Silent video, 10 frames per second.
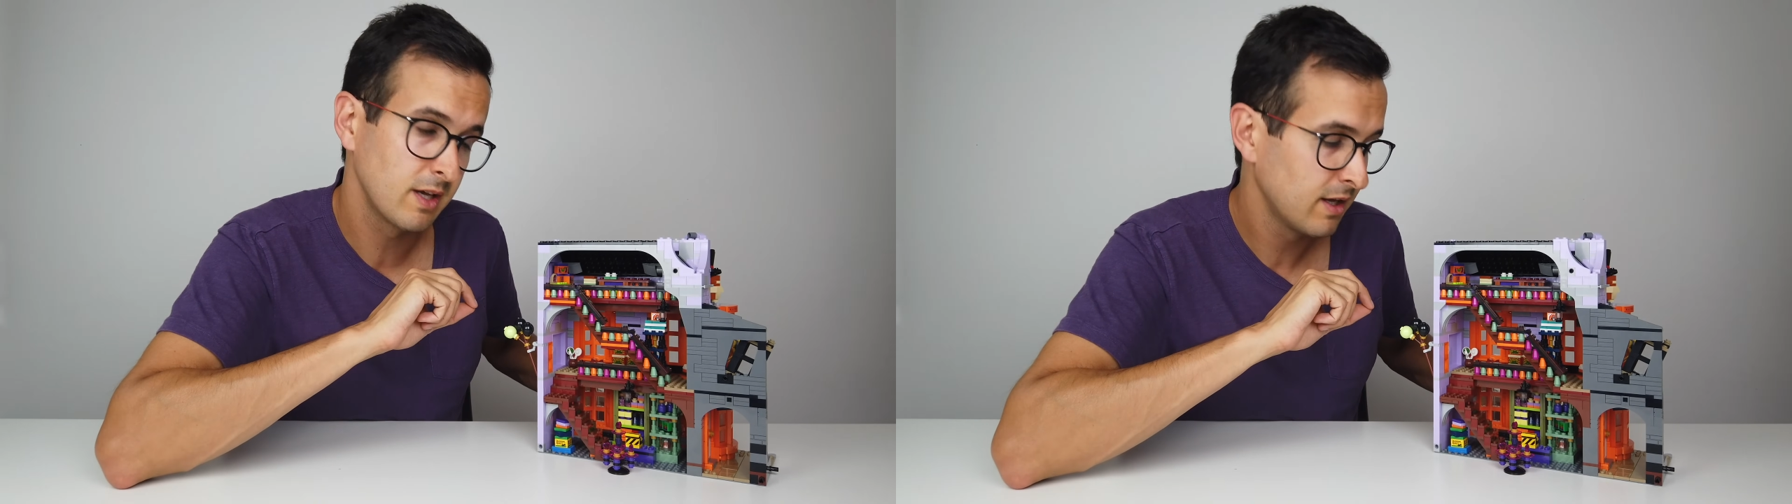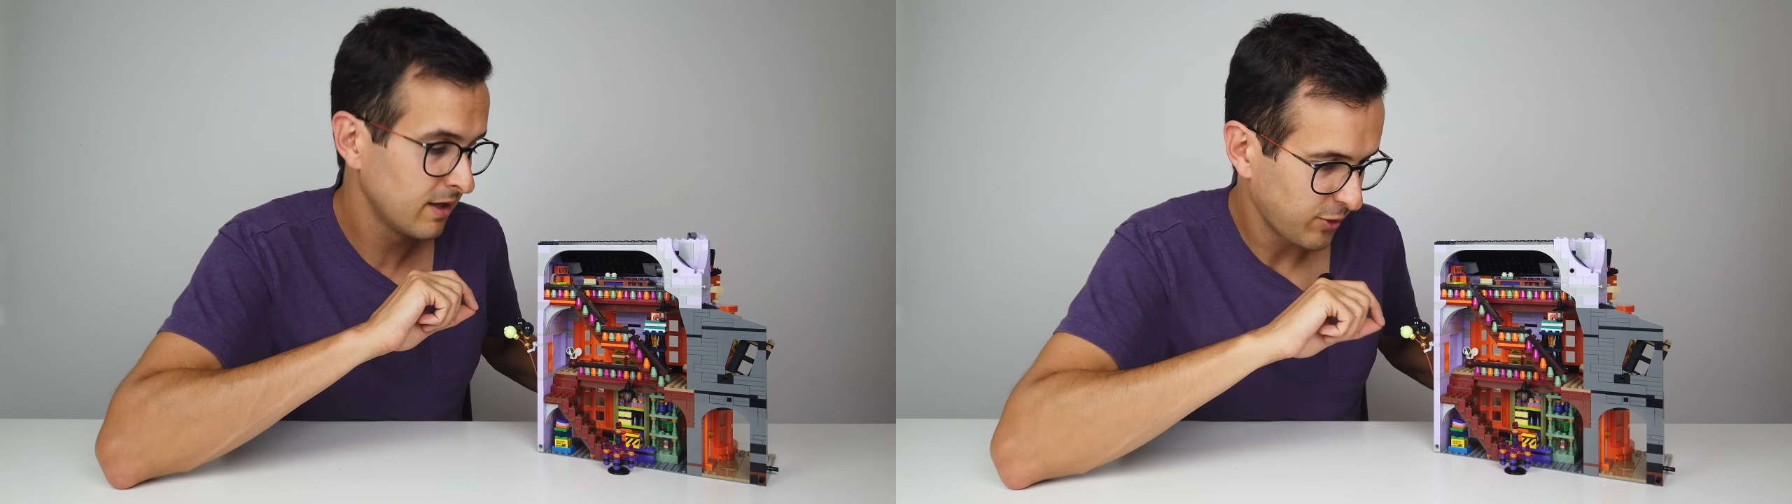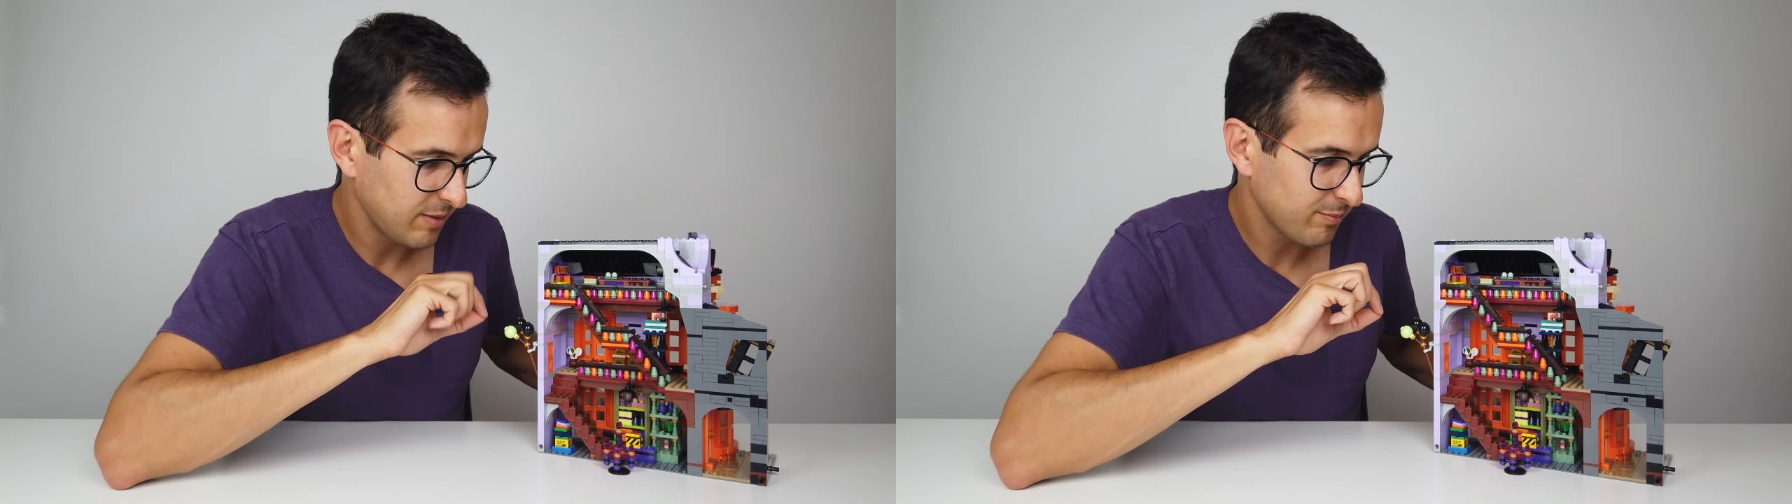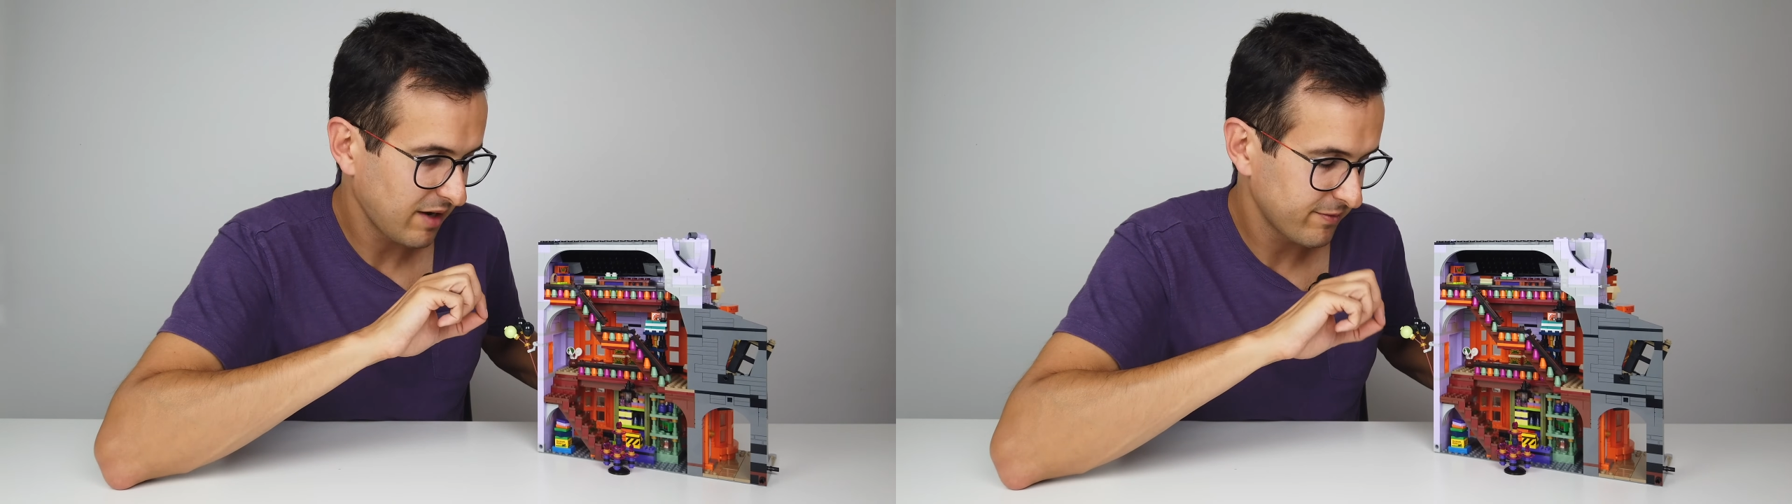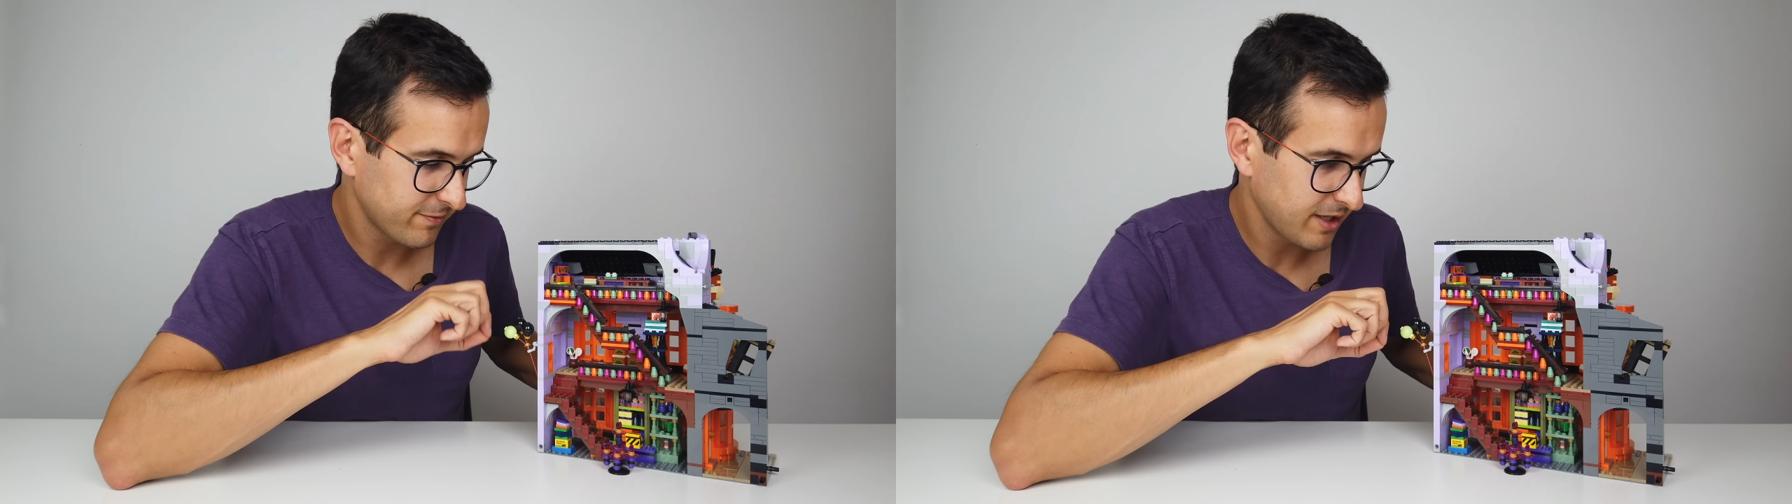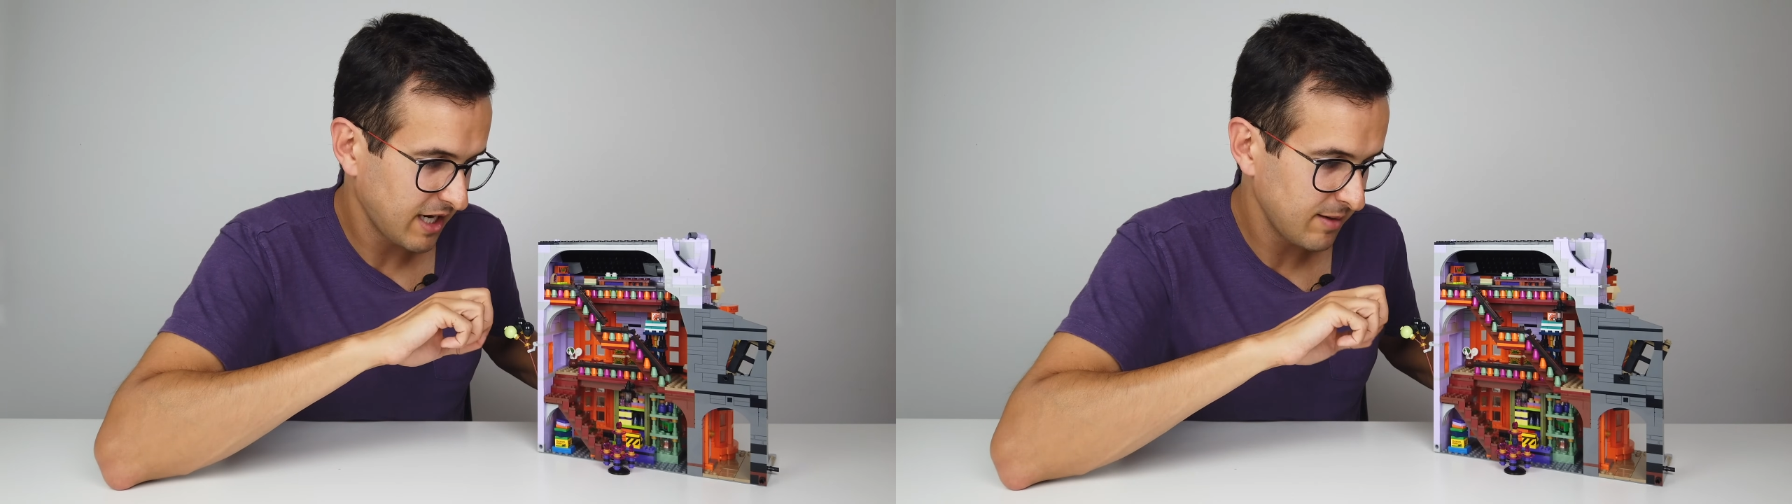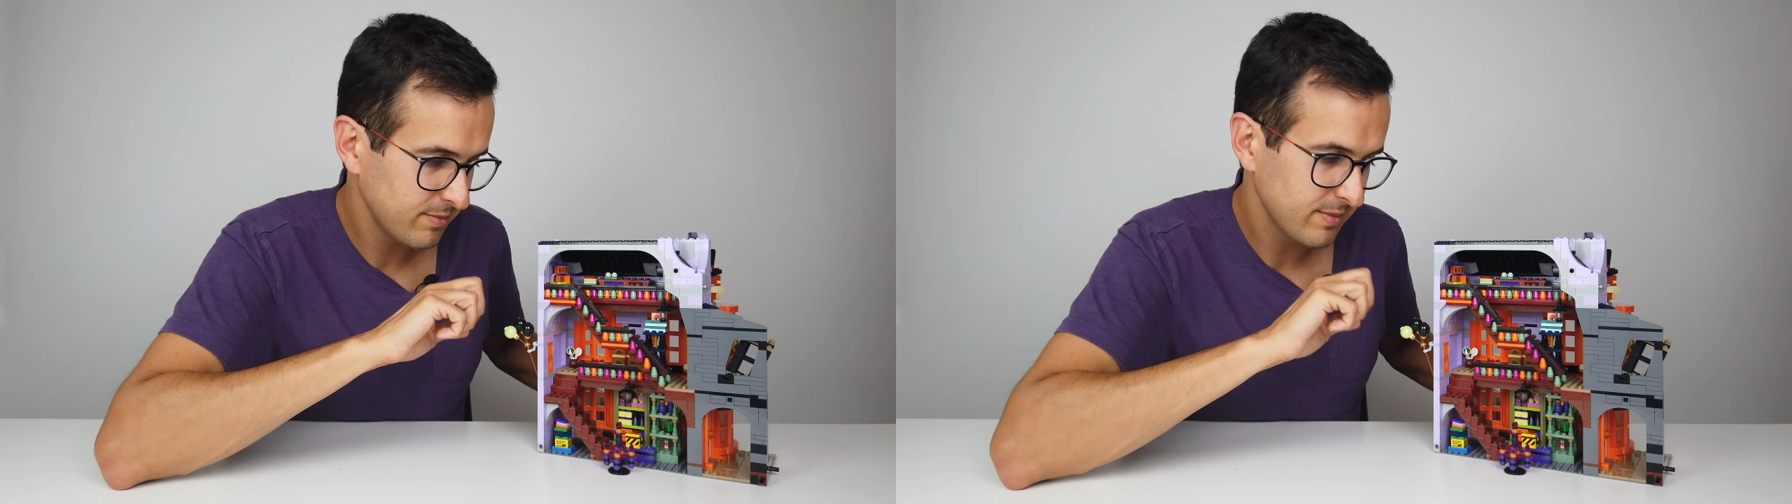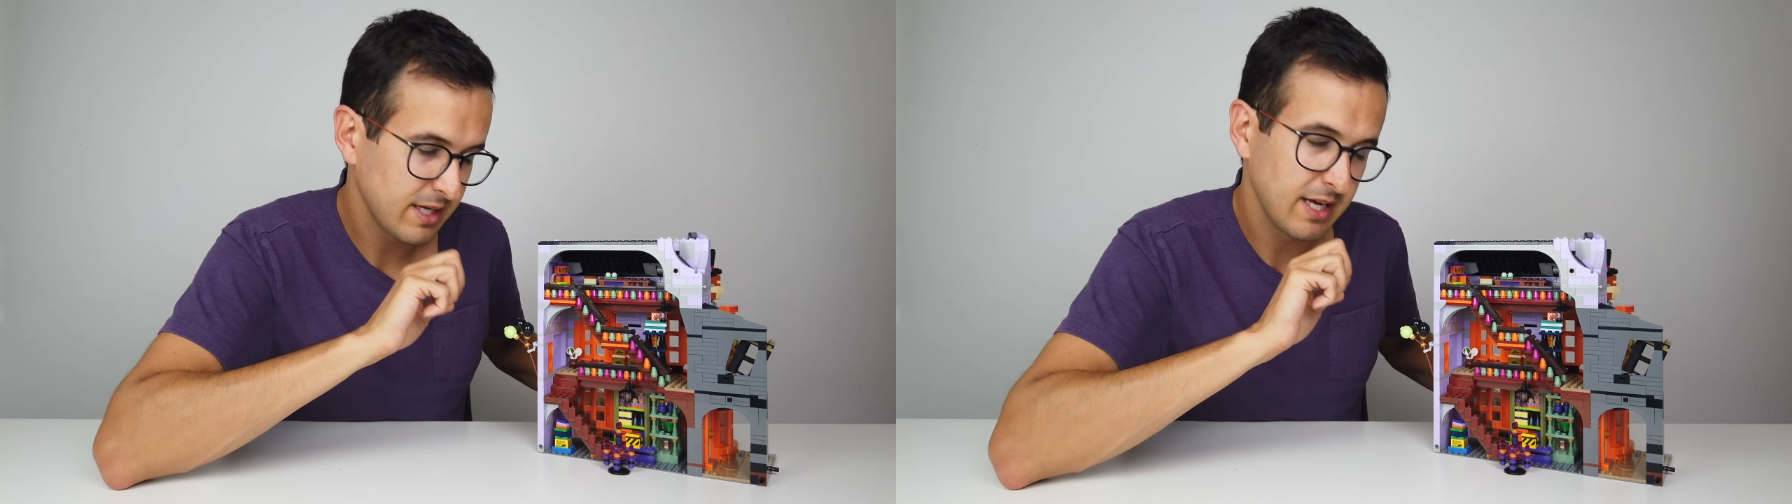frame by frame,